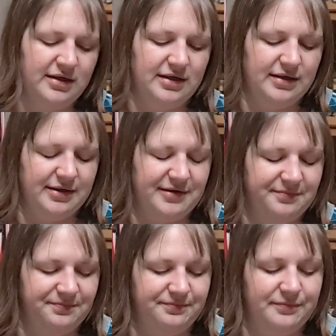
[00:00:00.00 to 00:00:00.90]

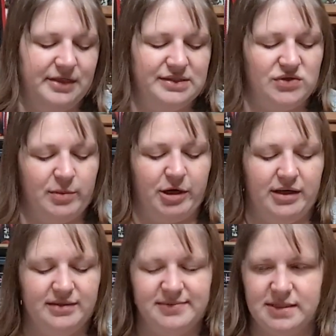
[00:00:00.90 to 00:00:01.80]
And so I
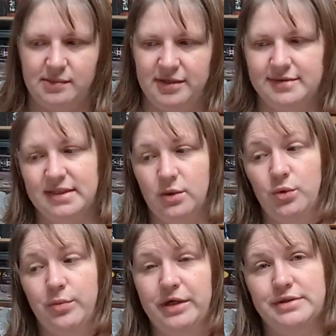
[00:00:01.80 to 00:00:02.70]
bought him some, and I was like,
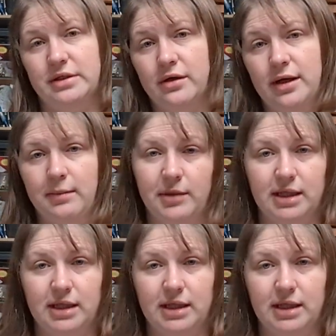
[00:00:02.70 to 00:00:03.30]
ooh, berries and cream.